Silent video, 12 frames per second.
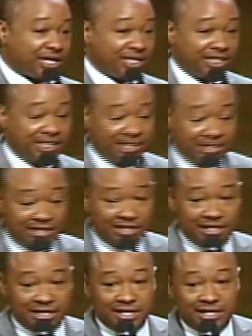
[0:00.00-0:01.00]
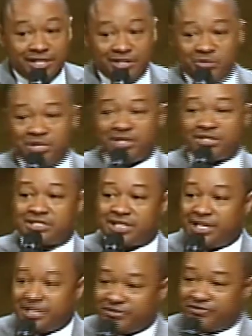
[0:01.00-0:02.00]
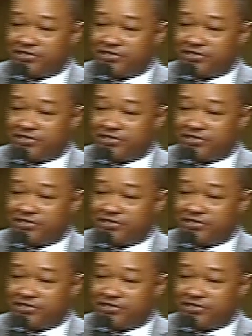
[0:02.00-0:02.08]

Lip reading: in here and we're going to say, lift